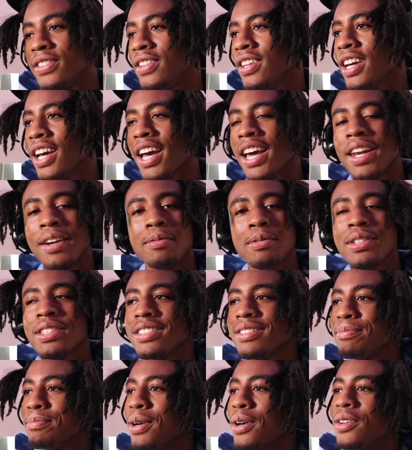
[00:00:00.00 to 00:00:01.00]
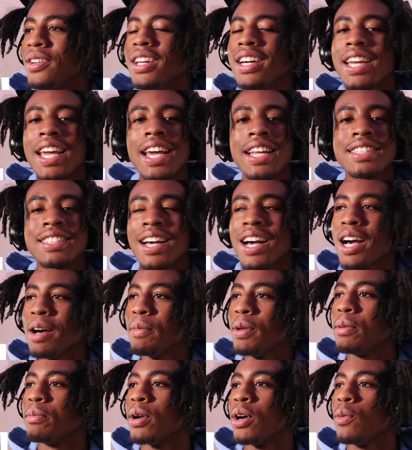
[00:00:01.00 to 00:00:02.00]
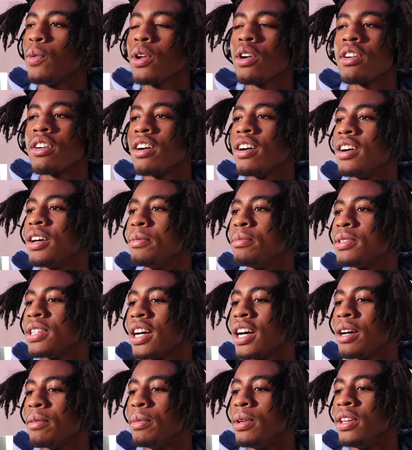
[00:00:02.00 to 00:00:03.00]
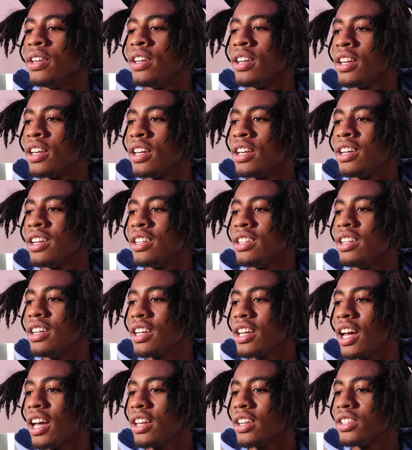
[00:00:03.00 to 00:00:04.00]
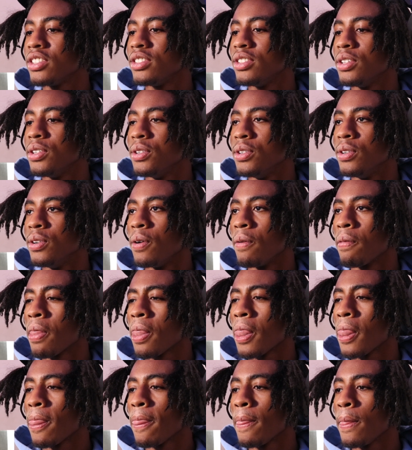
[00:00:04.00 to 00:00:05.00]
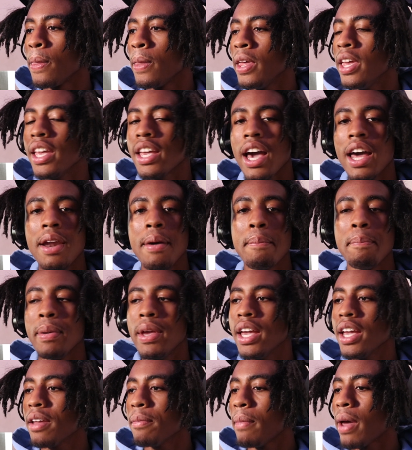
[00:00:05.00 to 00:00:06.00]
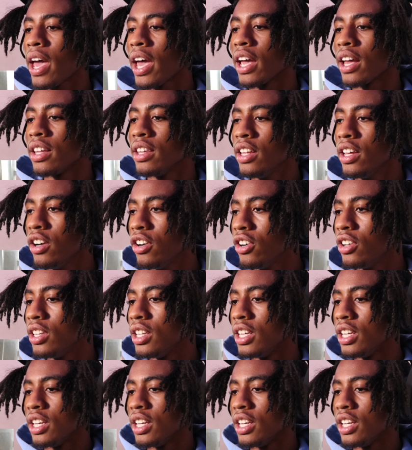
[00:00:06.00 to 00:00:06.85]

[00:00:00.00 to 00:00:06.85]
Look at him. Just bro, look at Tommy, bro. We gonna call him Tommy. Look at this dude. He got a Big Mac, literally.